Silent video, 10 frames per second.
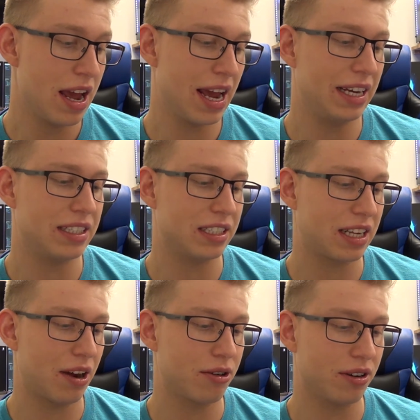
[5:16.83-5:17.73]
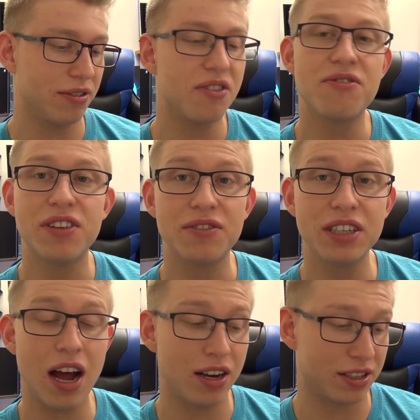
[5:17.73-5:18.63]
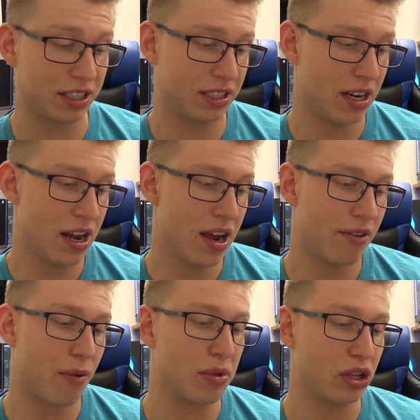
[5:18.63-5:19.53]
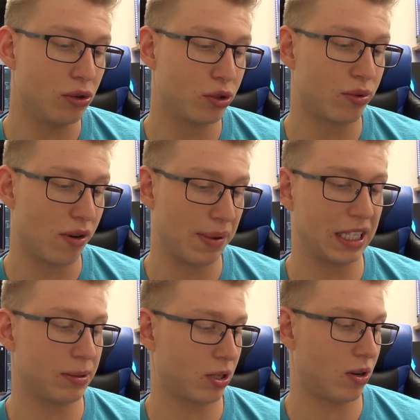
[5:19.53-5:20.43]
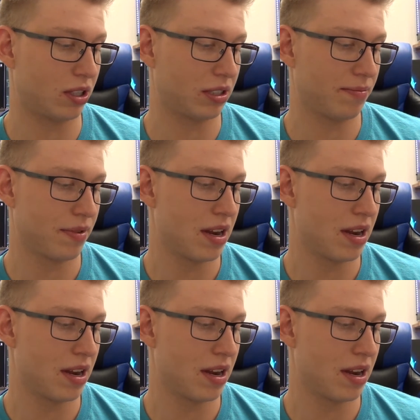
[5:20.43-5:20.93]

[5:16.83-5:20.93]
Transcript: A discount of $50 from the usual replacement cost.